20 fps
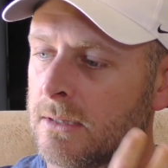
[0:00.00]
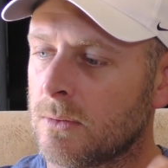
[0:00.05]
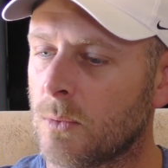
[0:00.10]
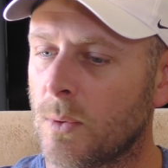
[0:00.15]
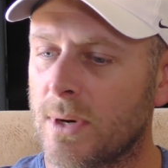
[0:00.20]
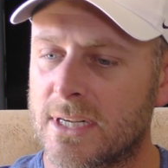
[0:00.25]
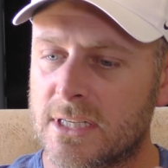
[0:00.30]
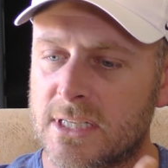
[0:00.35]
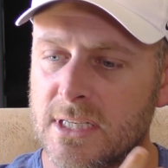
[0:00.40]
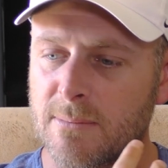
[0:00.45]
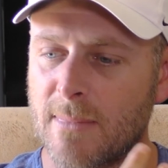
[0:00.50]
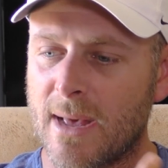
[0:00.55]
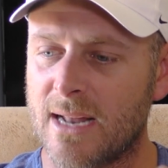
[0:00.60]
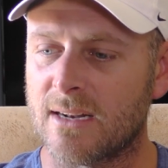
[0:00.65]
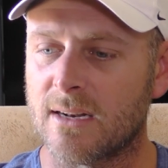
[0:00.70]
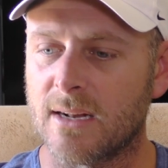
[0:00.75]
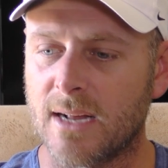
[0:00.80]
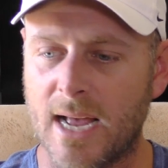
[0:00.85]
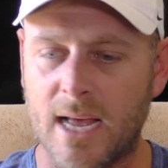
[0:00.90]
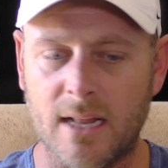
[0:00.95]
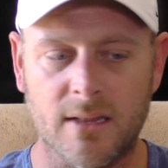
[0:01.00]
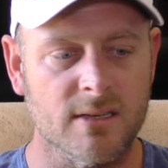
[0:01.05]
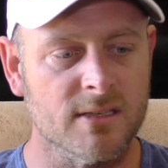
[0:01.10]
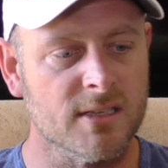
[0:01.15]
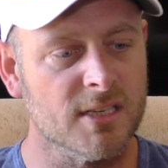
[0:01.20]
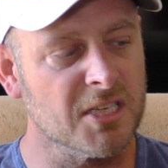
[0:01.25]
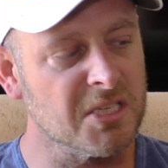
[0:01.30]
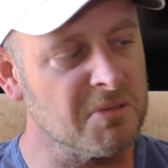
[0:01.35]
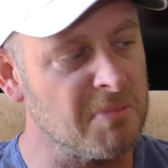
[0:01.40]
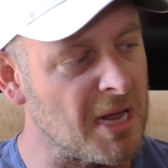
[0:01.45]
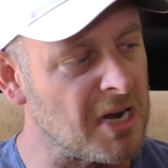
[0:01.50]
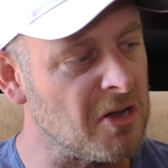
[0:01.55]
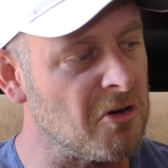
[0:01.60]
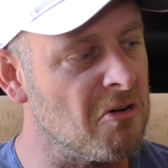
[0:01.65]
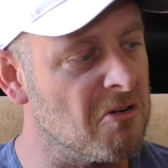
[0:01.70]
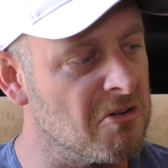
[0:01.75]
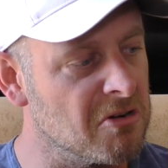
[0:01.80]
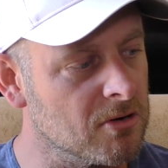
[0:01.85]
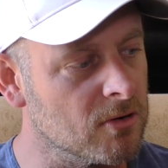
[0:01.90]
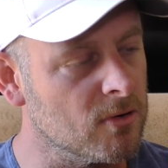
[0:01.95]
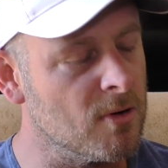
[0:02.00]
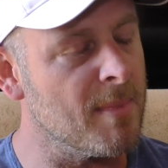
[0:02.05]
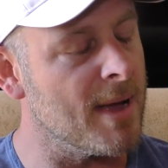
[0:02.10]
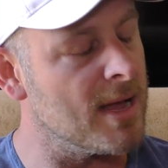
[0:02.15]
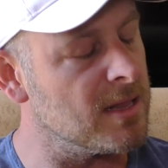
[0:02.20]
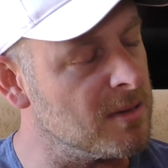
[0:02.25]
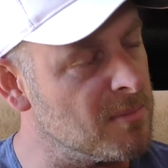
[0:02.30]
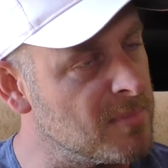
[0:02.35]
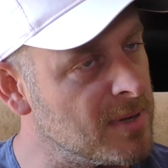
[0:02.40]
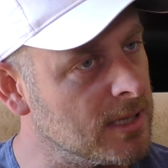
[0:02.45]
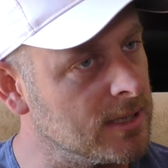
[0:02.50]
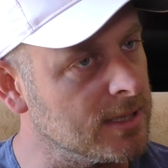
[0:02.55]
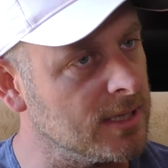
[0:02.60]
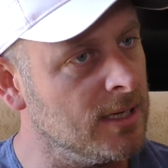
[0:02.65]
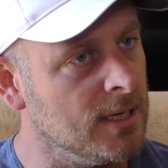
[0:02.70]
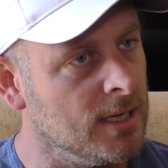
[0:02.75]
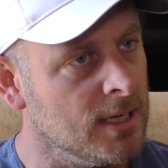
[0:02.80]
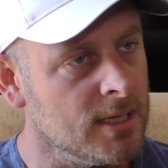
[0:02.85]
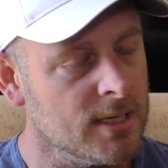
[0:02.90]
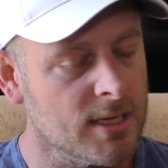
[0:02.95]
We can smell it again. There's a smell of hunger about the building,